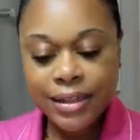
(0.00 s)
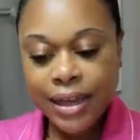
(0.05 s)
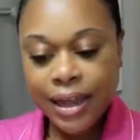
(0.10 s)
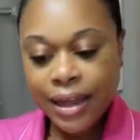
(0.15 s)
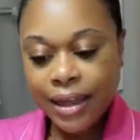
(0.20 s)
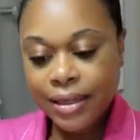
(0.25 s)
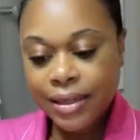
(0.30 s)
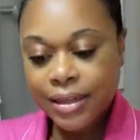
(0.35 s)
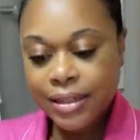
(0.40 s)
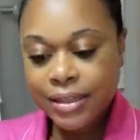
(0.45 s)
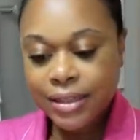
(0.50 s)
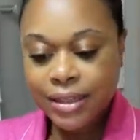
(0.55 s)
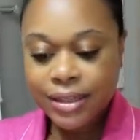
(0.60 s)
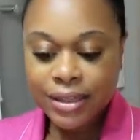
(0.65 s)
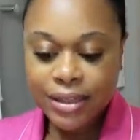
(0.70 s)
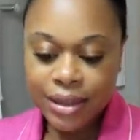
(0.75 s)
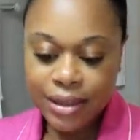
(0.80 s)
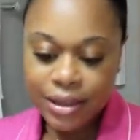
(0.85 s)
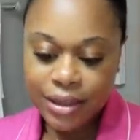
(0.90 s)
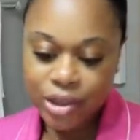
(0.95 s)
And this
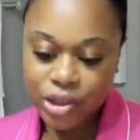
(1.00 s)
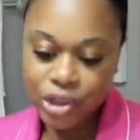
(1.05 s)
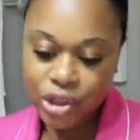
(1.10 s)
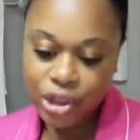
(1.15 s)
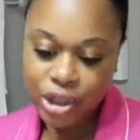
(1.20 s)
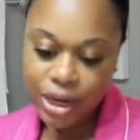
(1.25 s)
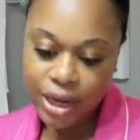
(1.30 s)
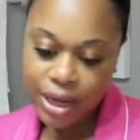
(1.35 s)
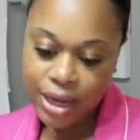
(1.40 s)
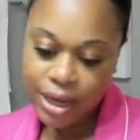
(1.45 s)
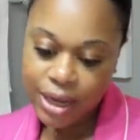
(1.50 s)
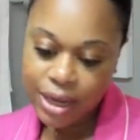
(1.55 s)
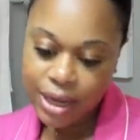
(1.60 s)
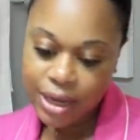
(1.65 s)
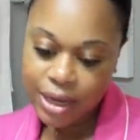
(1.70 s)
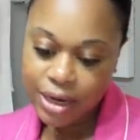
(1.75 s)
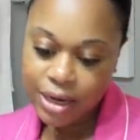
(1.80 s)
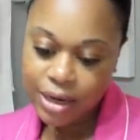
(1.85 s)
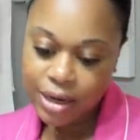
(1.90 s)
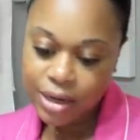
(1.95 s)
is in the
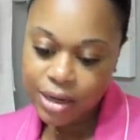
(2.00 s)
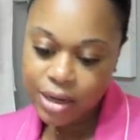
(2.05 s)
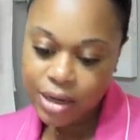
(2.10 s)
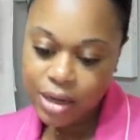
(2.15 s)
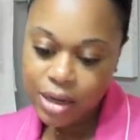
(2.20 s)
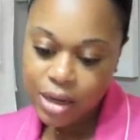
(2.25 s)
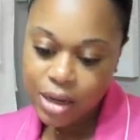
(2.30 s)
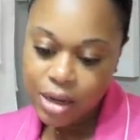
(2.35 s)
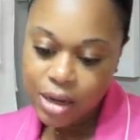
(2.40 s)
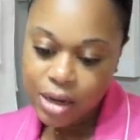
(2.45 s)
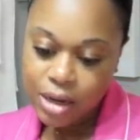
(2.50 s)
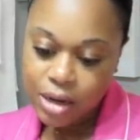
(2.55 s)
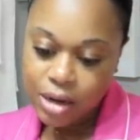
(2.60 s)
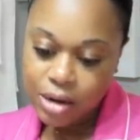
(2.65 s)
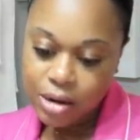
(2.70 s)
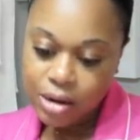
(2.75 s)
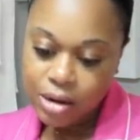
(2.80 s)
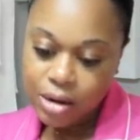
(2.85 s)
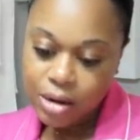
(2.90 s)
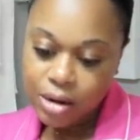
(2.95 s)
shade
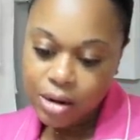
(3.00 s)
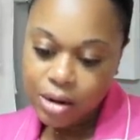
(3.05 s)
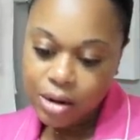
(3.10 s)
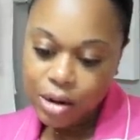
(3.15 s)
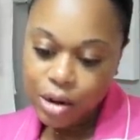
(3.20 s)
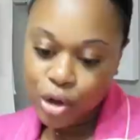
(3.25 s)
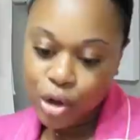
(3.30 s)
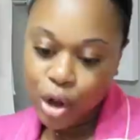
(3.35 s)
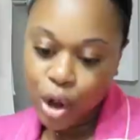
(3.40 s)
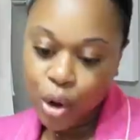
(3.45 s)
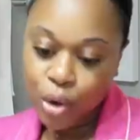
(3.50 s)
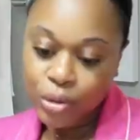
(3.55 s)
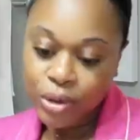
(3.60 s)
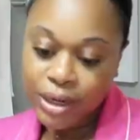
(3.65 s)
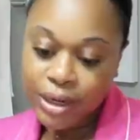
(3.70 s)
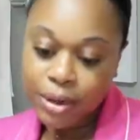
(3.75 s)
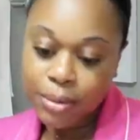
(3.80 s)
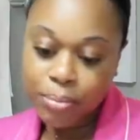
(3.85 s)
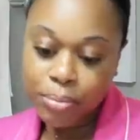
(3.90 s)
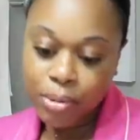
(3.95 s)

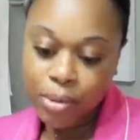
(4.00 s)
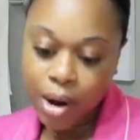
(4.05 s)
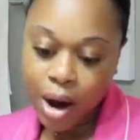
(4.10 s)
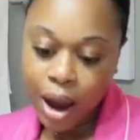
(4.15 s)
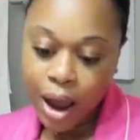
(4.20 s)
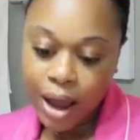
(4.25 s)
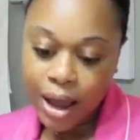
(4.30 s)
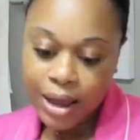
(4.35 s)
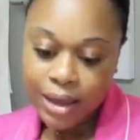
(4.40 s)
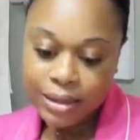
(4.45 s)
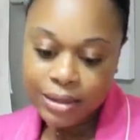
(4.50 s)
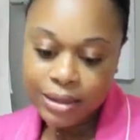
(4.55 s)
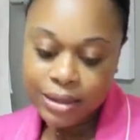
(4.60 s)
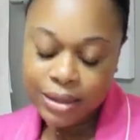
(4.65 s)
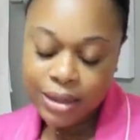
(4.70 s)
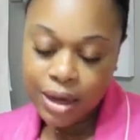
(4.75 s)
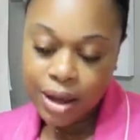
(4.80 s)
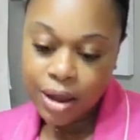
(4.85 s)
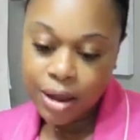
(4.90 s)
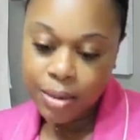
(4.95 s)
Golden
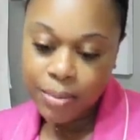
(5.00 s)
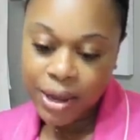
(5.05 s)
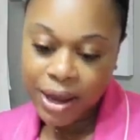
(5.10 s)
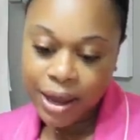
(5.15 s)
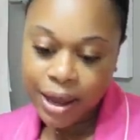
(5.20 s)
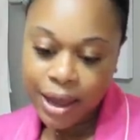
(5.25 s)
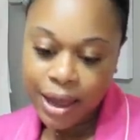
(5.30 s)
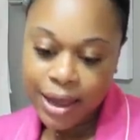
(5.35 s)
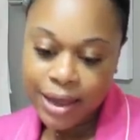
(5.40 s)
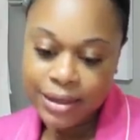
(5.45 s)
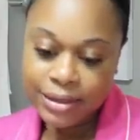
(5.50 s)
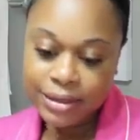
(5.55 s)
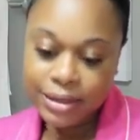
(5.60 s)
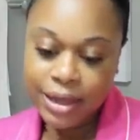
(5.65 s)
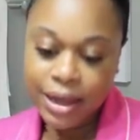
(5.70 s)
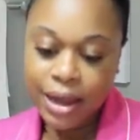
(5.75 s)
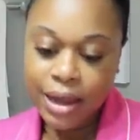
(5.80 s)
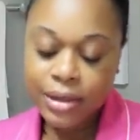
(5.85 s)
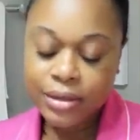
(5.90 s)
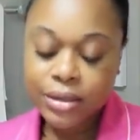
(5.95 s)
Bronze. Um, I got asked
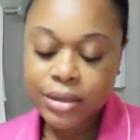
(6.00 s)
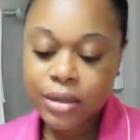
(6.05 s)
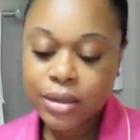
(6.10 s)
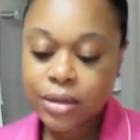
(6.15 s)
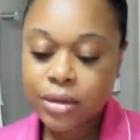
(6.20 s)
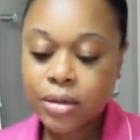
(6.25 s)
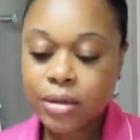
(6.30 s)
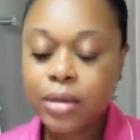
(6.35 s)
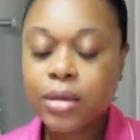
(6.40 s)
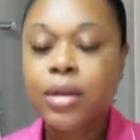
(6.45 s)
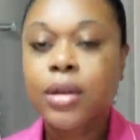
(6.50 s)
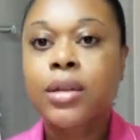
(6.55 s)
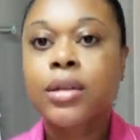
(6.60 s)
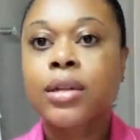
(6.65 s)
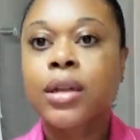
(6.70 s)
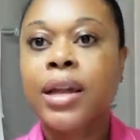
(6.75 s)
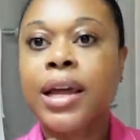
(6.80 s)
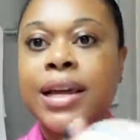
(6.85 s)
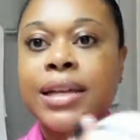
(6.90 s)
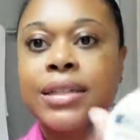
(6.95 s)
that
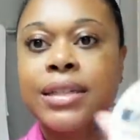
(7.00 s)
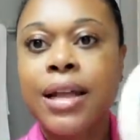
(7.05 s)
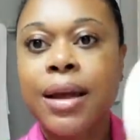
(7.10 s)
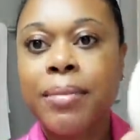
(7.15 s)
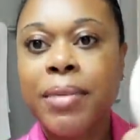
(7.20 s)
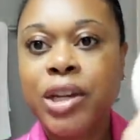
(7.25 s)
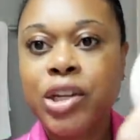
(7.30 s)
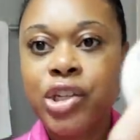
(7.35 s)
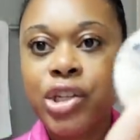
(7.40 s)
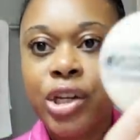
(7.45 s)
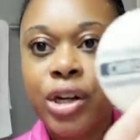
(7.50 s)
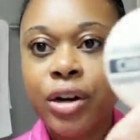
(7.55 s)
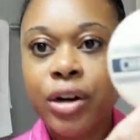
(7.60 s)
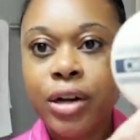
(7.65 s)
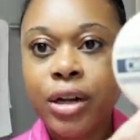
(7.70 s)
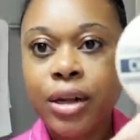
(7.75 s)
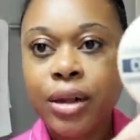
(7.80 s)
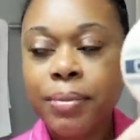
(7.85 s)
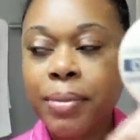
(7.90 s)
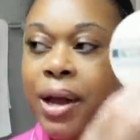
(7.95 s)
the last time I
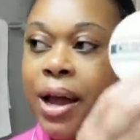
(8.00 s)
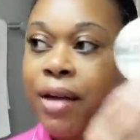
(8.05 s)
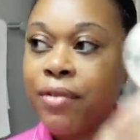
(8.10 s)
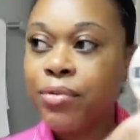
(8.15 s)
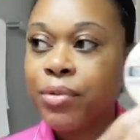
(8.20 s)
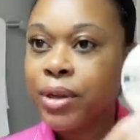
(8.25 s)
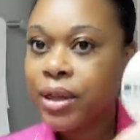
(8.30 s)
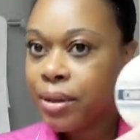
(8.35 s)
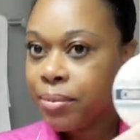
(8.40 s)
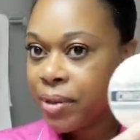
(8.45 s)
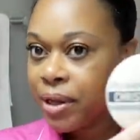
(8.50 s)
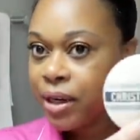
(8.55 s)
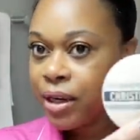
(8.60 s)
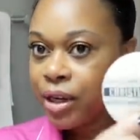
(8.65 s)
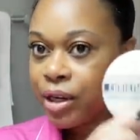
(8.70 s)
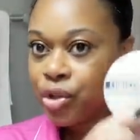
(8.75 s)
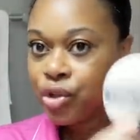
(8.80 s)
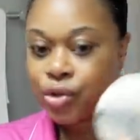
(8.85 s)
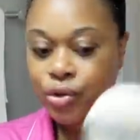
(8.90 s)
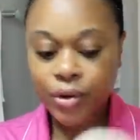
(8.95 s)
shared it, but I've really been
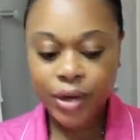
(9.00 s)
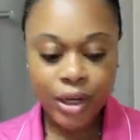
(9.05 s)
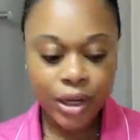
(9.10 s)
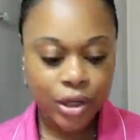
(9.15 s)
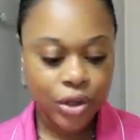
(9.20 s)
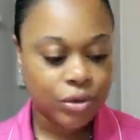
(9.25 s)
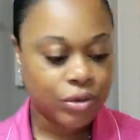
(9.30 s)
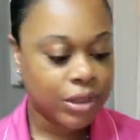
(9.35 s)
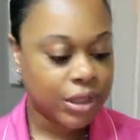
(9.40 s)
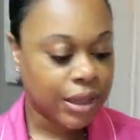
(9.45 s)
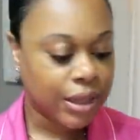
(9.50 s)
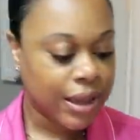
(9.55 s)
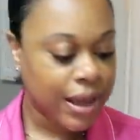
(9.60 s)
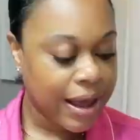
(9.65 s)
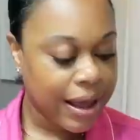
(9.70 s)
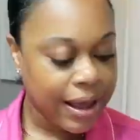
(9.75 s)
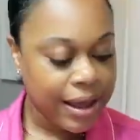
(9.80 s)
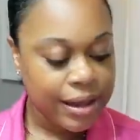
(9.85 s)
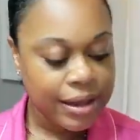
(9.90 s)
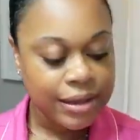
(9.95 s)
enjoying using
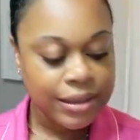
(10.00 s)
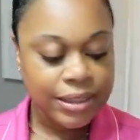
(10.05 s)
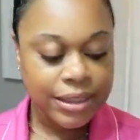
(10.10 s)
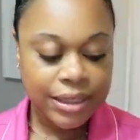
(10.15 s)
that.